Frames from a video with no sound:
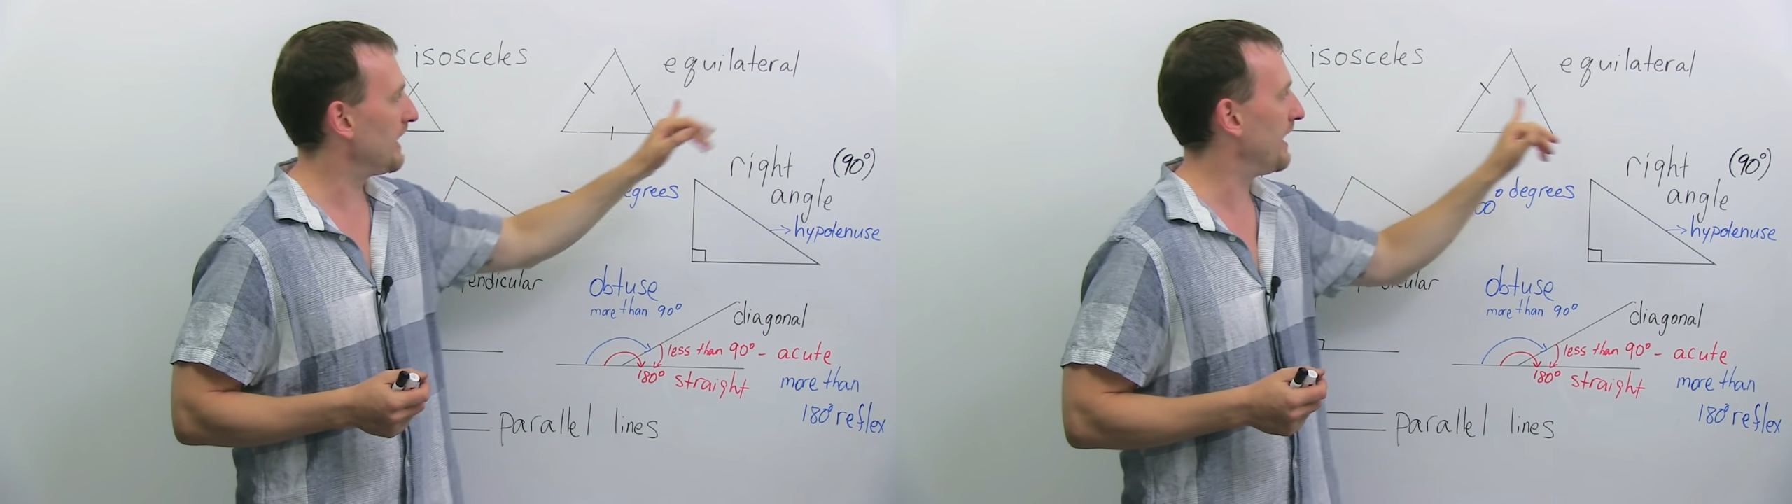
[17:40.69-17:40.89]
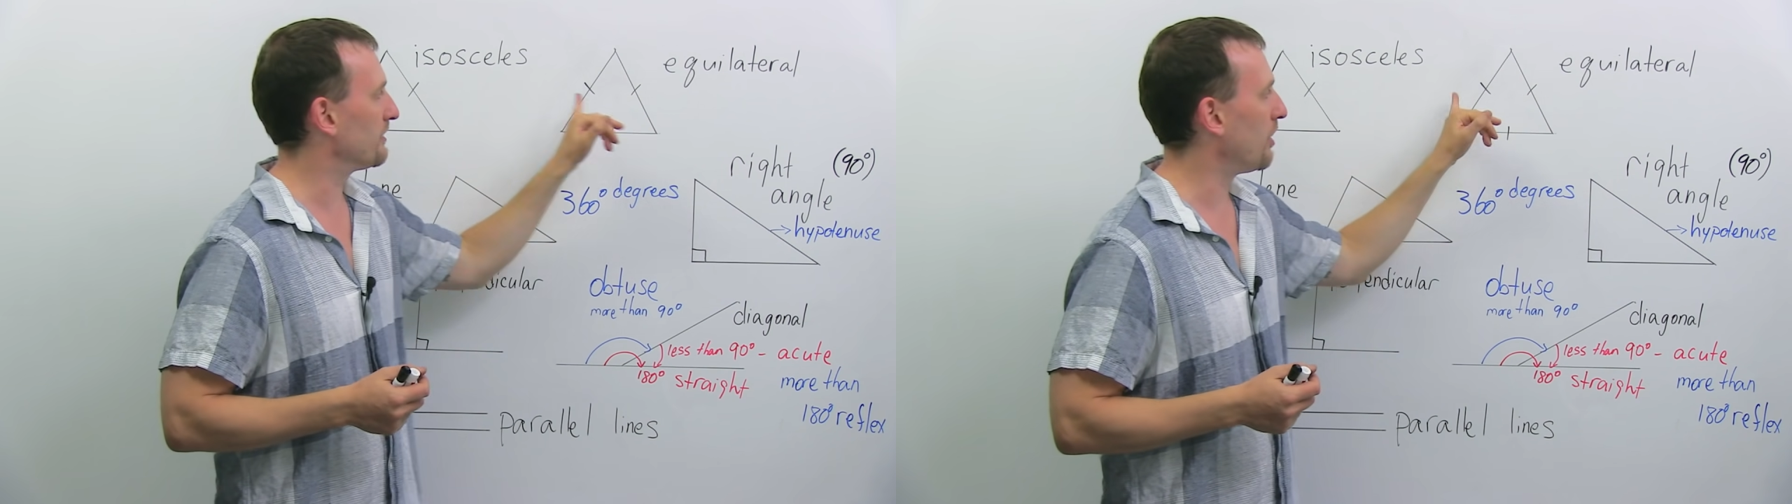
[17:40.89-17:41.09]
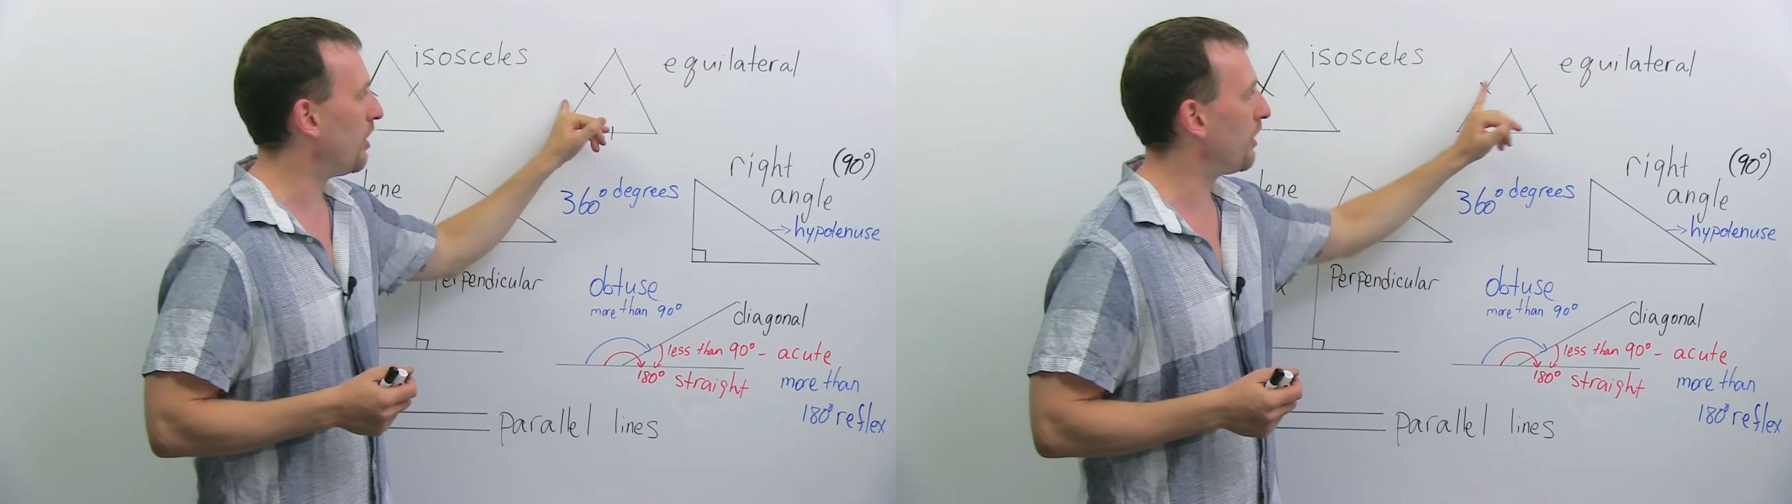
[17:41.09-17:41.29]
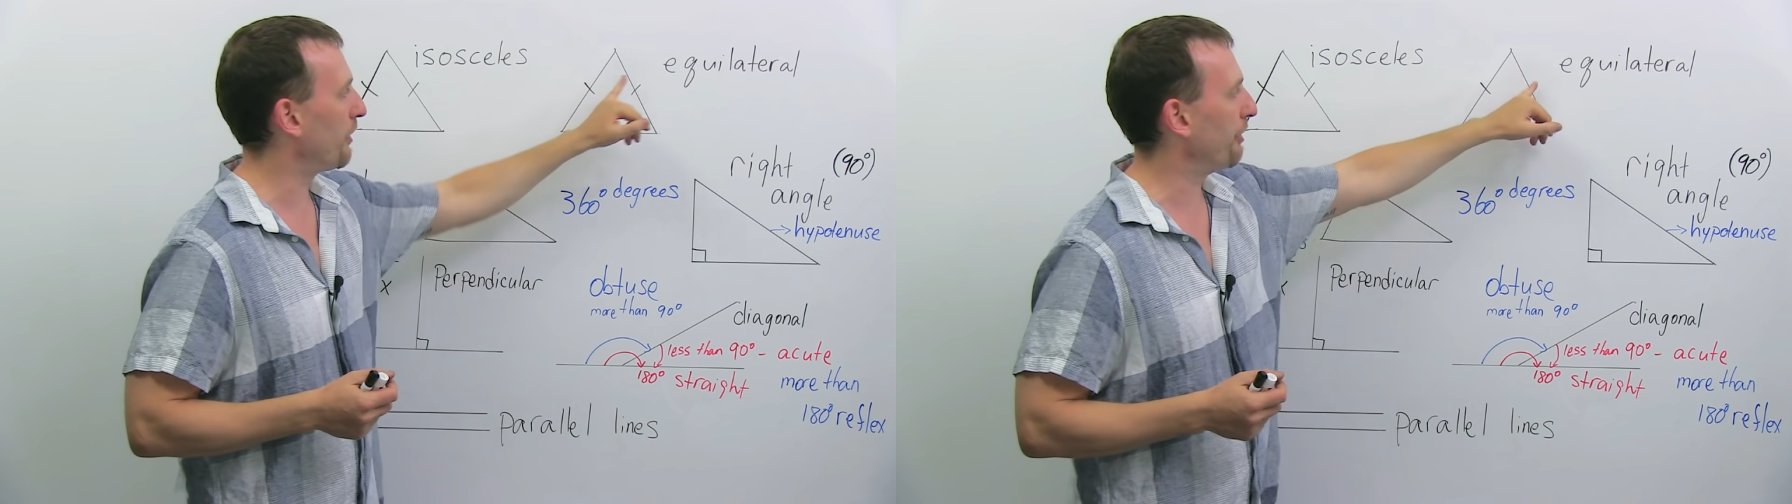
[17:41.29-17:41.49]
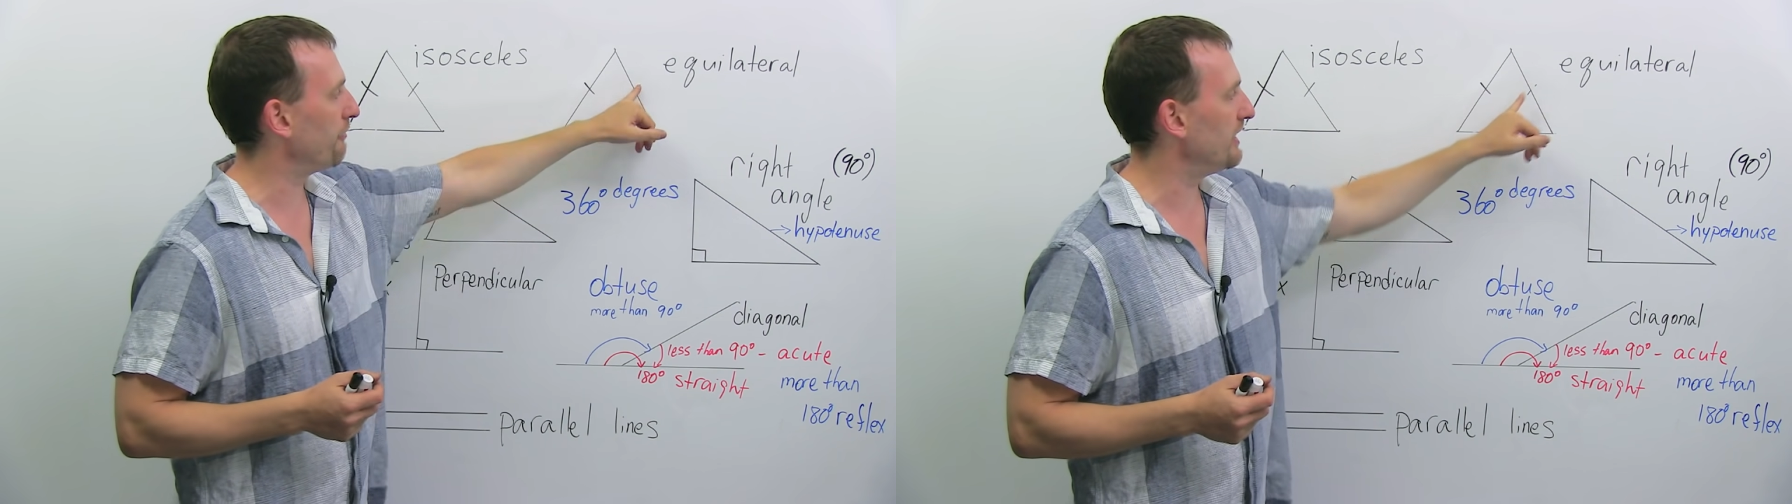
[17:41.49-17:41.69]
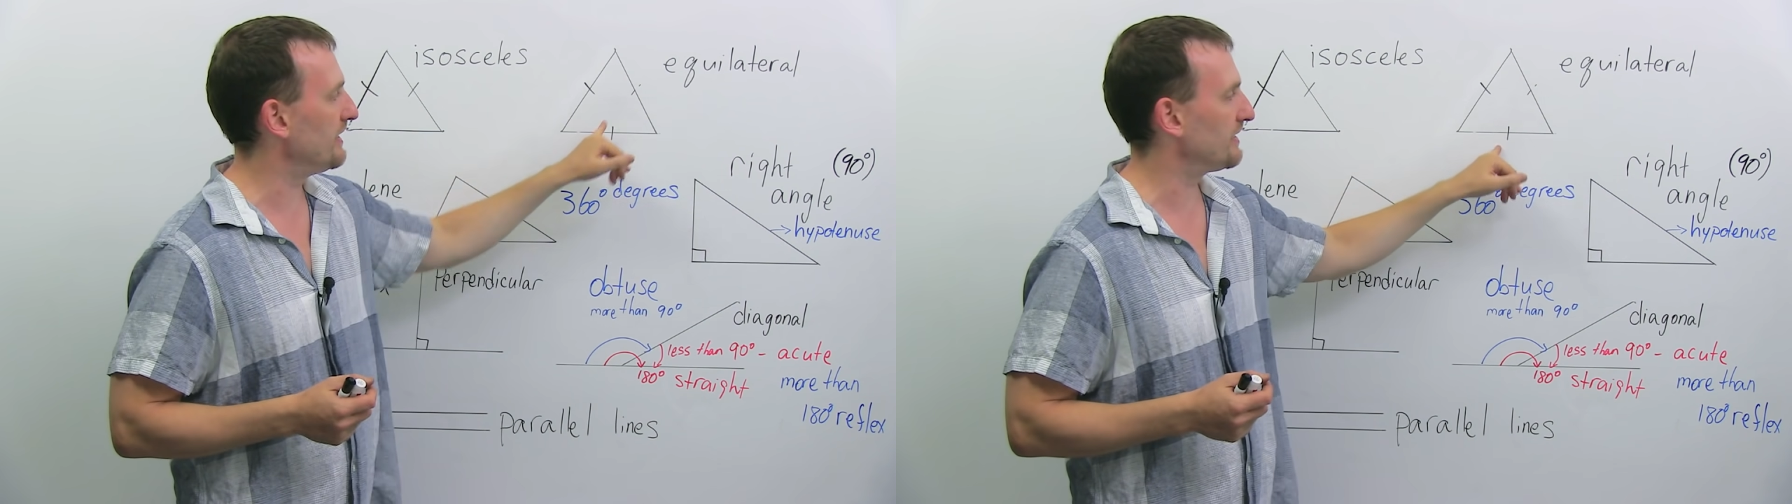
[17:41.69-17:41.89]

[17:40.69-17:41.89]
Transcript: has all three